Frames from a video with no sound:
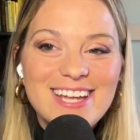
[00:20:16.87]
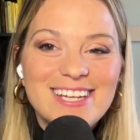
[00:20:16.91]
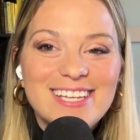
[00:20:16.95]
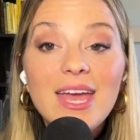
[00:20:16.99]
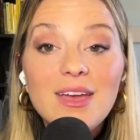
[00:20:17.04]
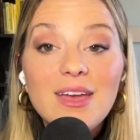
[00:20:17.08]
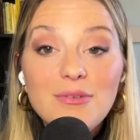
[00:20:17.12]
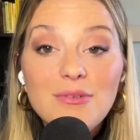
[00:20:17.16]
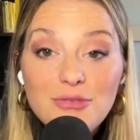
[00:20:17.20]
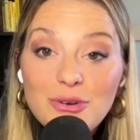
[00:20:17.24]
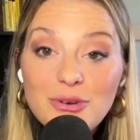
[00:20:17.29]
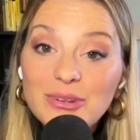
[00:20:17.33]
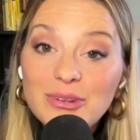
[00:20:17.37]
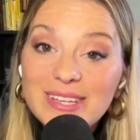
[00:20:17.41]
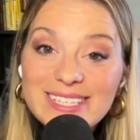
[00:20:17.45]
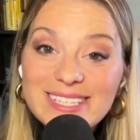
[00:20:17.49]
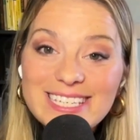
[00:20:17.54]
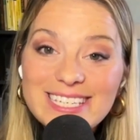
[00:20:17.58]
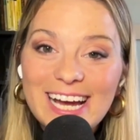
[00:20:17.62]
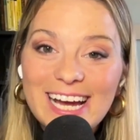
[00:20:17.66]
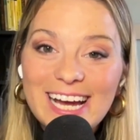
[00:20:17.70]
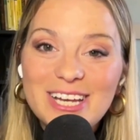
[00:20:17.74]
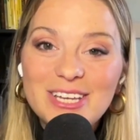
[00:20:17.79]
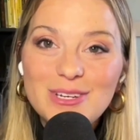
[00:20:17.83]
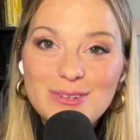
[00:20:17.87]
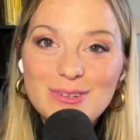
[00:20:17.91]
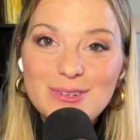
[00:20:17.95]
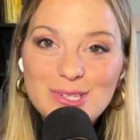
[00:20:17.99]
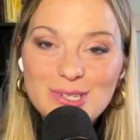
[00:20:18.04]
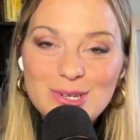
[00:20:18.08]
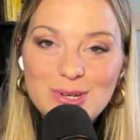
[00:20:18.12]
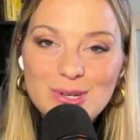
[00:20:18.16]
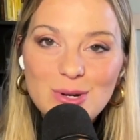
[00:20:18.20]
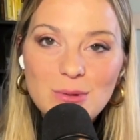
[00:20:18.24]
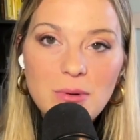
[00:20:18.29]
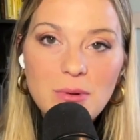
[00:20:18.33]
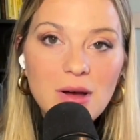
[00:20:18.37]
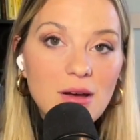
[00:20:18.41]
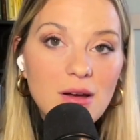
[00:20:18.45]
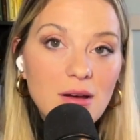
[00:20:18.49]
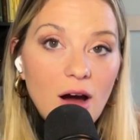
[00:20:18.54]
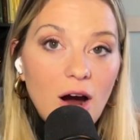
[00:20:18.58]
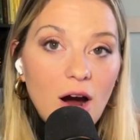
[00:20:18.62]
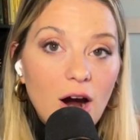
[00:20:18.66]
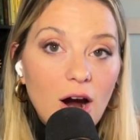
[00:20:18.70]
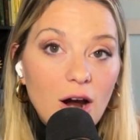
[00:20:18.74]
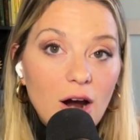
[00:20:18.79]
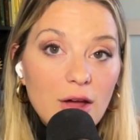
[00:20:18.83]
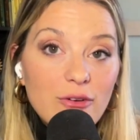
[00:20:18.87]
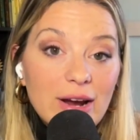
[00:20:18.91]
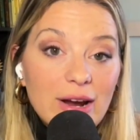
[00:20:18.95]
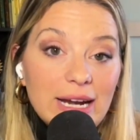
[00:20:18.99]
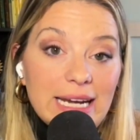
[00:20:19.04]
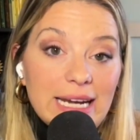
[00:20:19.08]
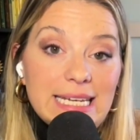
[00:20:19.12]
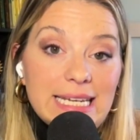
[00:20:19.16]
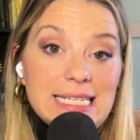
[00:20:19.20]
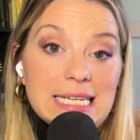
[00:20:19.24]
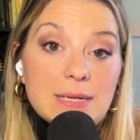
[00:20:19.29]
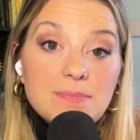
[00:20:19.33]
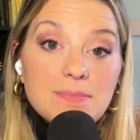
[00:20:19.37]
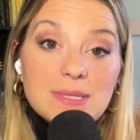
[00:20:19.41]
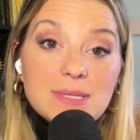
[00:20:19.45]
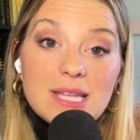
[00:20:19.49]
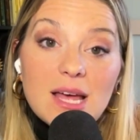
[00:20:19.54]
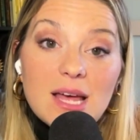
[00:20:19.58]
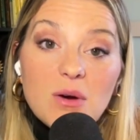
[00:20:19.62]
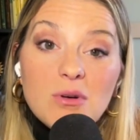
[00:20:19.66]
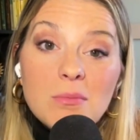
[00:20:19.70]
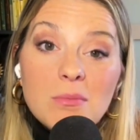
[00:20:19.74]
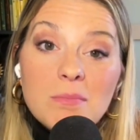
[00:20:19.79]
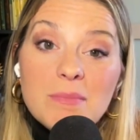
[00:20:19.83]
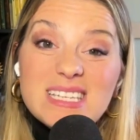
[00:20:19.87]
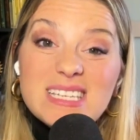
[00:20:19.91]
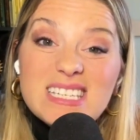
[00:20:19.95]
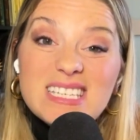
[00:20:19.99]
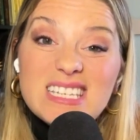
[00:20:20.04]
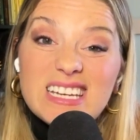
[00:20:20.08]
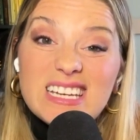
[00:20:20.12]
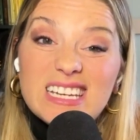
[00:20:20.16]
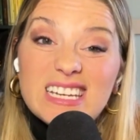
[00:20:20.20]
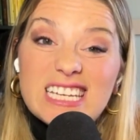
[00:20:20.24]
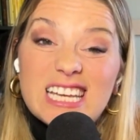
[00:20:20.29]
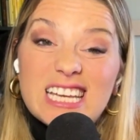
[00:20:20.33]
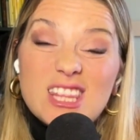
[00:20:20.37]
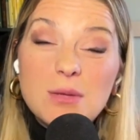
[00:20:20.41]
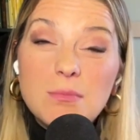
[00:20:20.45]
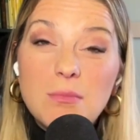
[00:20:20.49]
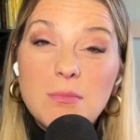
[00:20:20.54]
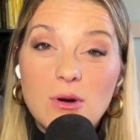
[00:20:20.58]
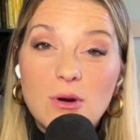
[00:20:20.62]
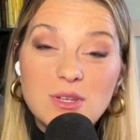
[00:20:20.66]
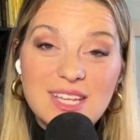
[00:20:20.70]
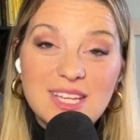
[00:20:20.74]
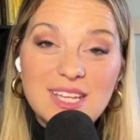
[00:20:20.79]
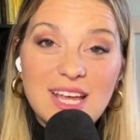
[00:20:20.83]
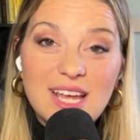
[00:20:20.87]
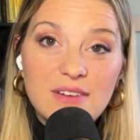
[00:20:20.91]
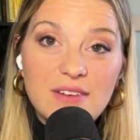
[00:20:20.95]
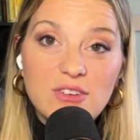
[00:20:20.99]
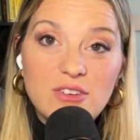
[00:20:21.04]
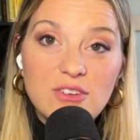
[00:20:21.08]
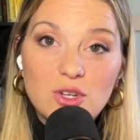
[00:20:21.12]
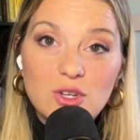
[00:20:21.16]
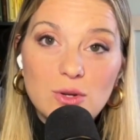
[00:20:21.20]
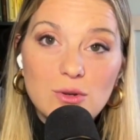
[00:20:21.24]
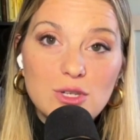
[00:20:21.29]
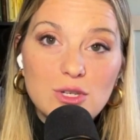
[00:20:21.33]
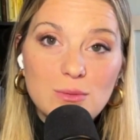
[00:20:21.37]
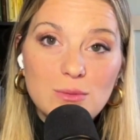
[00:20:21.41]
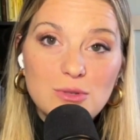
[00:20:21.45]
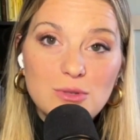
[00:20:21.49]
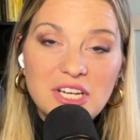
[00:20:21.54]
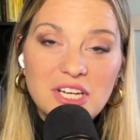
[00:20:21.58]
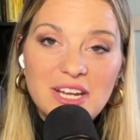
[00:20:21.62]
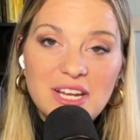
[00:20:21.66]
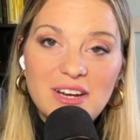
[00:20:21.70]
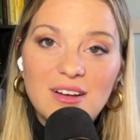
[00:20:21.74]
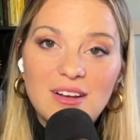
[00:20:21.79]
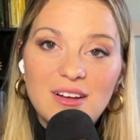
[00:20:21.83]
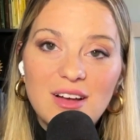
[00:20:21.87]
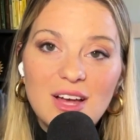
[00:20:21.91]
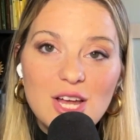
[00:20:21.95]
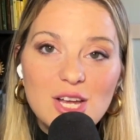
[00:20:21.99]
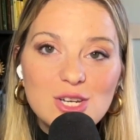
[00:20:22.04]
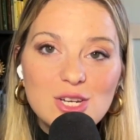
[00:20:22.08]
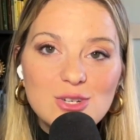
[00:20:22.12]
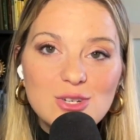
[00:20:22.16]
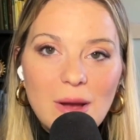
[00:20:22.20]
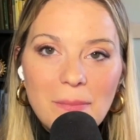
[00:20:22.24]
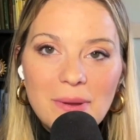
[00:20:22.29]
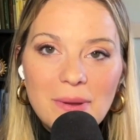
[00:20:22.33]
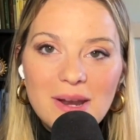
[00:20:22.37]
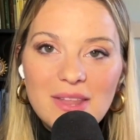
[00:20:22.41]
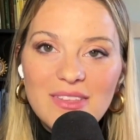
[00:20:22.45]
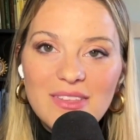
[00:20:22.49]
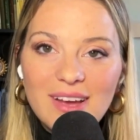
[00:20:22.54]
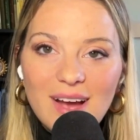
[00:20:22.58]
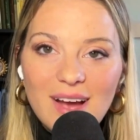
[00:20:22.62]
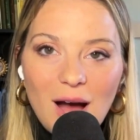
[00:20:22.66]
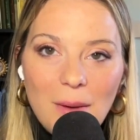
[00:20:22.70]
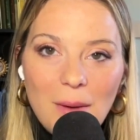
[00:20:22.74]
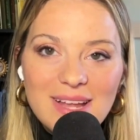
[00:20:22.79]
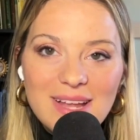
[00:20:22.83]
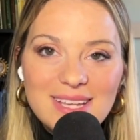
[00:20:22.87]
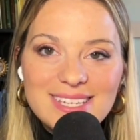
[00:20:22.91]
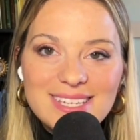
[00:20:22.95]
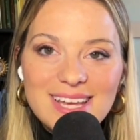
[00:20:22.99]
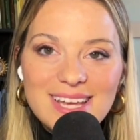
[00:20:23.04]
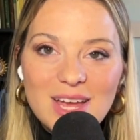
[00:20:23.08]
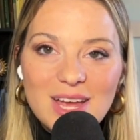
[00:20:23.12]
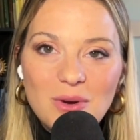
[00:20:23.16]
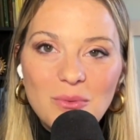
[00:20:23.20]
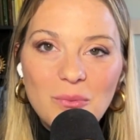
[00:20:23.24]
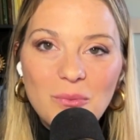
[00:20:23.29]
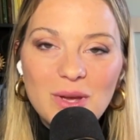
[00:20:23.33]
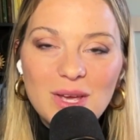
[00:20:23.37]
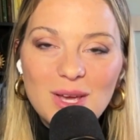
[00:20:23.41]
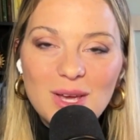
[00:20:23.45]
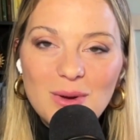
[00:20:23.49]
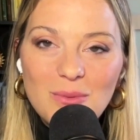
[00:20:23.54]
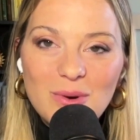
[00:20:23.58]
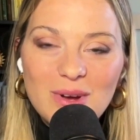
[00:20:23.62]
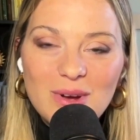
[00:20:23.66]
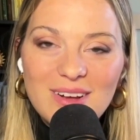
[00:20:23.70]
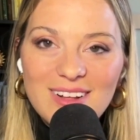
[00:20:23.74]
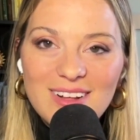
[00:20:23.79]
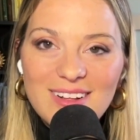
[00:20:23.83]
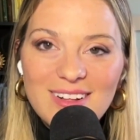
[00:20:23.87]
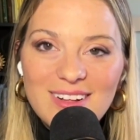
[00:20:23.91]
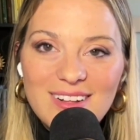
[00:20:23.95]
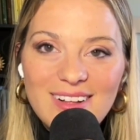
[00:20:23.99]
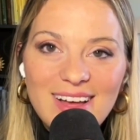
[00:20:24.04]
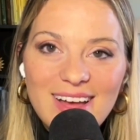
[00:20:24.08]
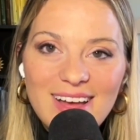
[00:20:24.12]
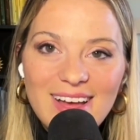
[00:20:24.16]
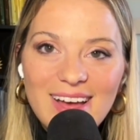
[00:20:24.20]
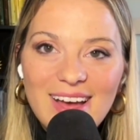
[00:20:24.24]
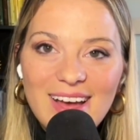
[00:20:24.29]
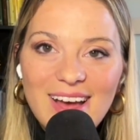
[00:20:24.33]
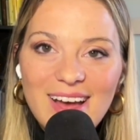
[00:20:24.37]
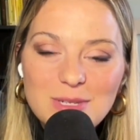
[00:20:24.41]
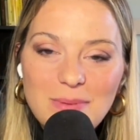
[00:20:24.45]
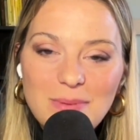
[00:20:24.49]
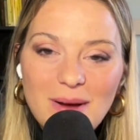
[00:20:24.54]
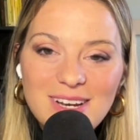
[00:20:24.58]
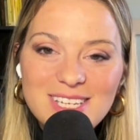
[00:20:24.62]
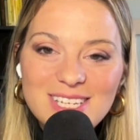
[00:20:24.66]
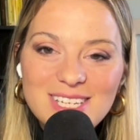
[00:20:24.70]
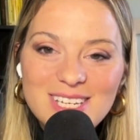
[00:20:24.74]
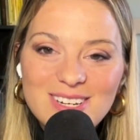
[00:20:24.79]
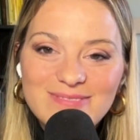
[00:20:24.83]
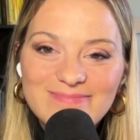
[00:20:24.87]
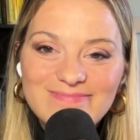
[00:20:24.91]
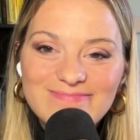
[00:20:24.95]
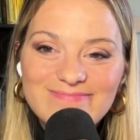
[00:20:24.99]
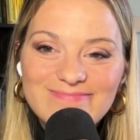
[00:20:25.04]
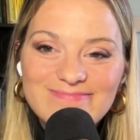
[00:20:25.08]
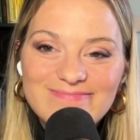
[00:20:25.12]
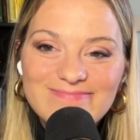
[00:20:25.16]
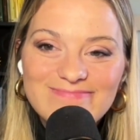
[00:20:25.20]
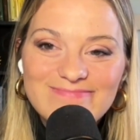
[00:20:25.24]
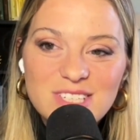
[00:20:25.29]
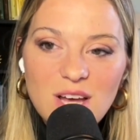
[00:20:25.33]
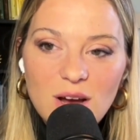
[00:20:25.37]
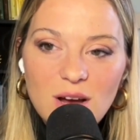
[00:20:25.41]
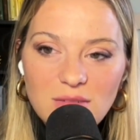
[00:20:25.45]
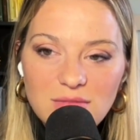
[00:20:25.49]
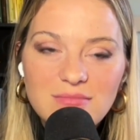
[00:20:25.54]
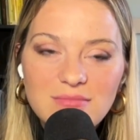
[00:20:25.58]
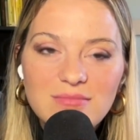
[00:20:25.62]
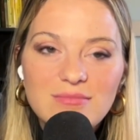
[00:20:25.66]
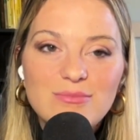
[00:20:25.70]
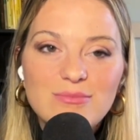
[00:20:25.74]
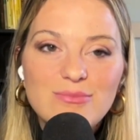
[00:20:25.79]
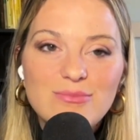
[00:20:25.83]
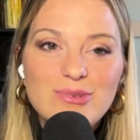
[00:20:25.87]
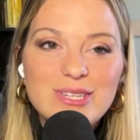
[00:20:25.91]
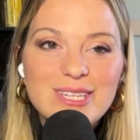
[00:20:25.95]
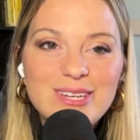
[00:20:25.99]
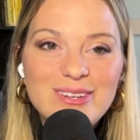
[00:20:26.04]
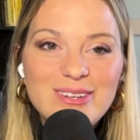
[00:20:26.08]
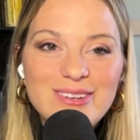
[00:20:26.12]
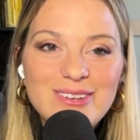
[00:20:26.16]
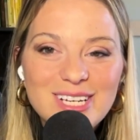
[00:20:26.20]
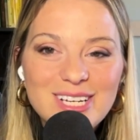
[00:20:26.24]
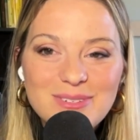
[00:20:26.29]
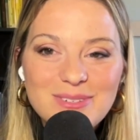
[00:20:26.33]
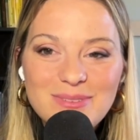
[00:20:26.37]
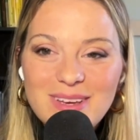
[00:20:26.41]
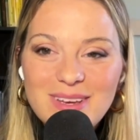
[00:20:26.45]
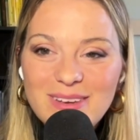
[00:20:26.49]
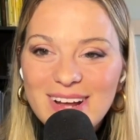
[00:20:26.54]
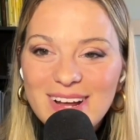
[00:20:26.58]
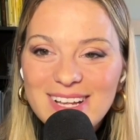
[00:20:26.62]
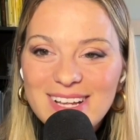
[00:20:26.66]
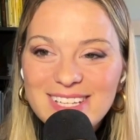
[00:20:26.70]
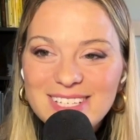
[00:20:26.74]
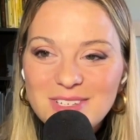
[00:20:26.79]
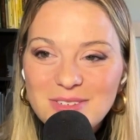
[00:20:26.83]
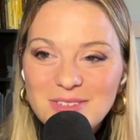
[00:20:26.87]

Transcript: If you're listening on YouTube, are there any tips that we're missing to get the most out of your YouTube channel? Drop it in the comments and we will respond to you. So we'll see you next week, friends.